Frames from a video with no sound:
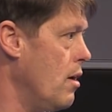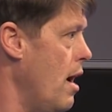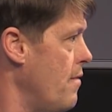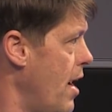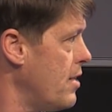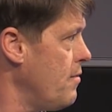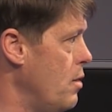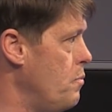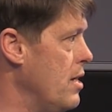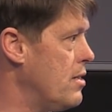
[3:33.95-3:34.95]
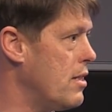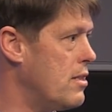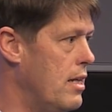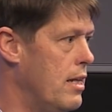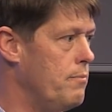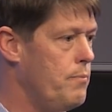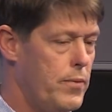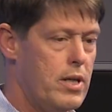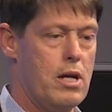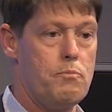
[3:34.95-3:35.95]
have activated P16,
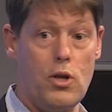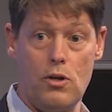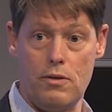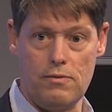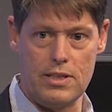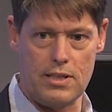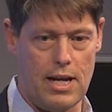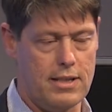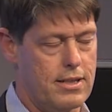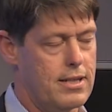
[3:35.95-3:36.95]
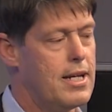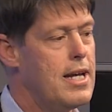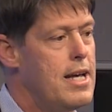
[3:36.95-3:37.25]
putatively senescent.